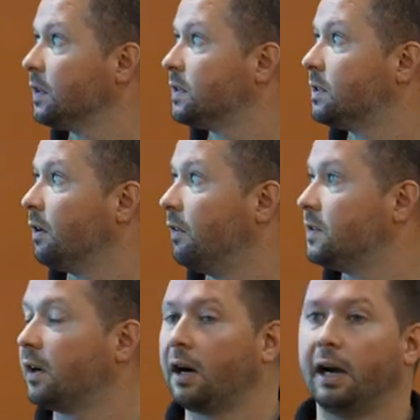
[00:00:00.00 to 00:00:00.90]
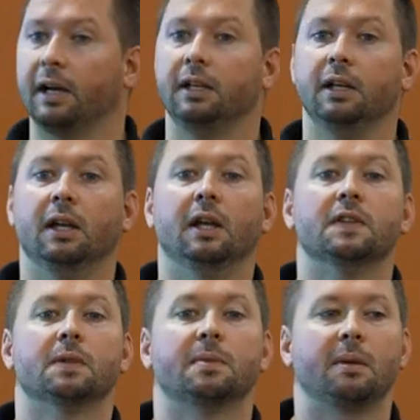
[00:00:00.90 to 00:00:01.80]
sensitivities are high,
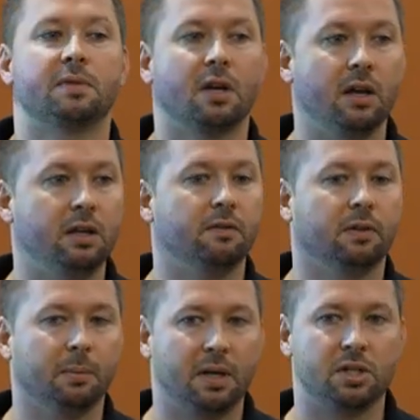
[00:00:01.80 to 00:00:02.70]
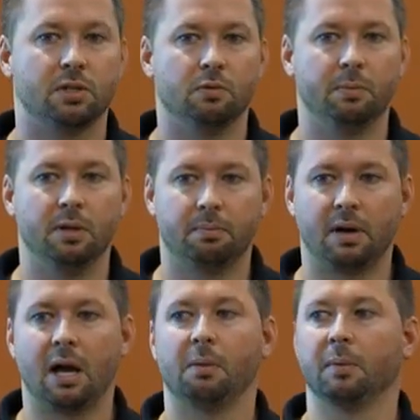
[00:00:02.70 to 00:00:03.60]
Sometimes gut inflammation will be a
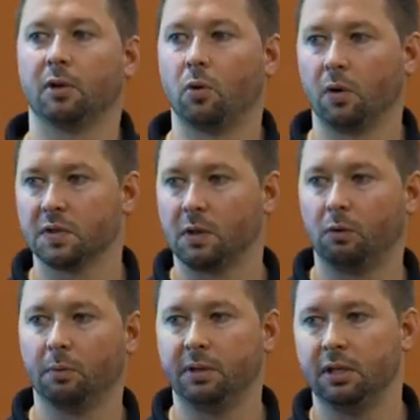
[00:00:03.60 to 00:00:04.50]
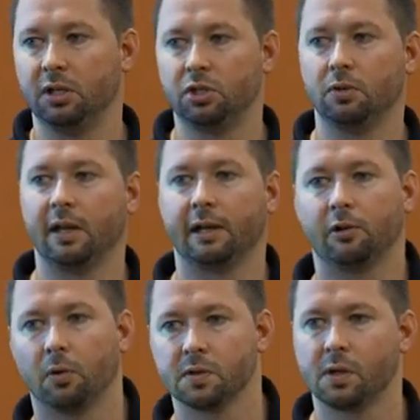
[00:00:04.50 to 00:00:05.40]
problem and cortisol will be an issue that
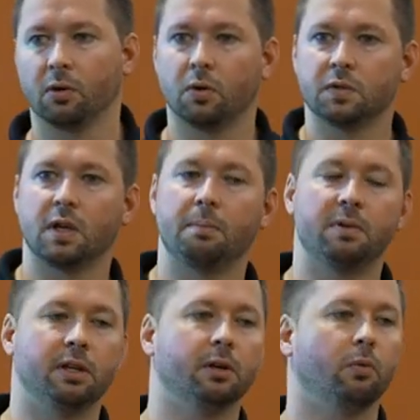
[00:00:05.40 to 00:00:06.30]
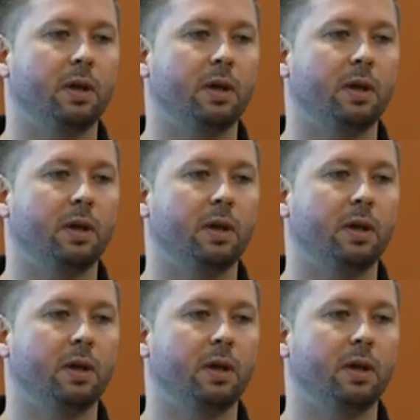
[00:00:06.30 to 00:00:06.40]
cortisol goes up and your